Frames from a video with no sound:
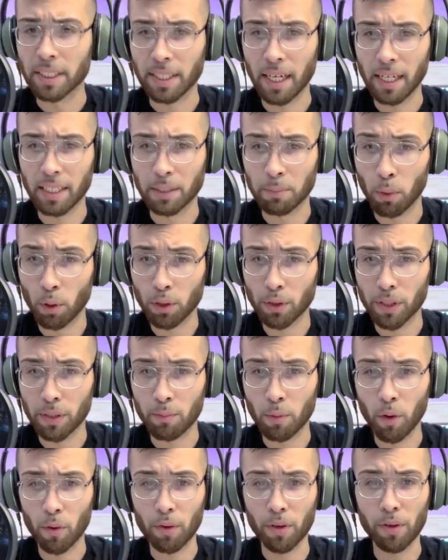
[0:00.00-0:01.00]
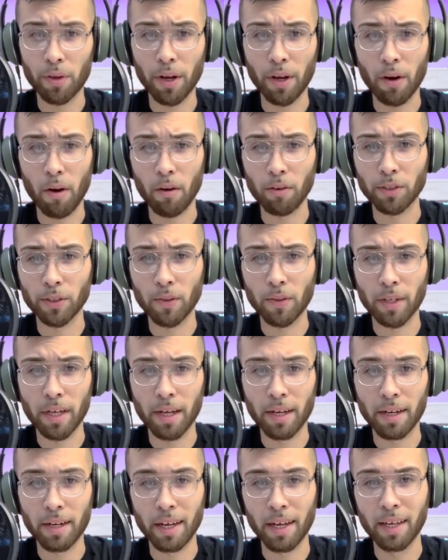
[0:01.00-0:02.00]
Besides portrait mode, you can also
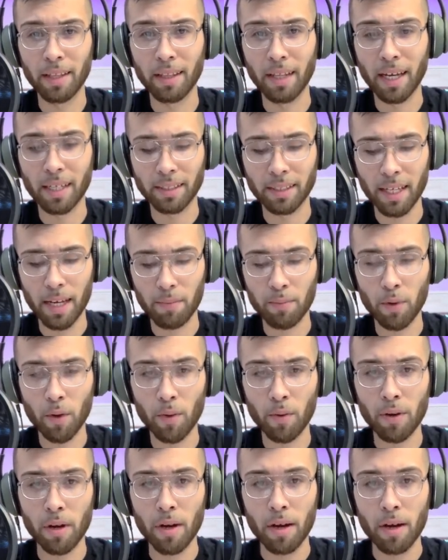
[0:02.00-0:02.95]
get it in landscape mode.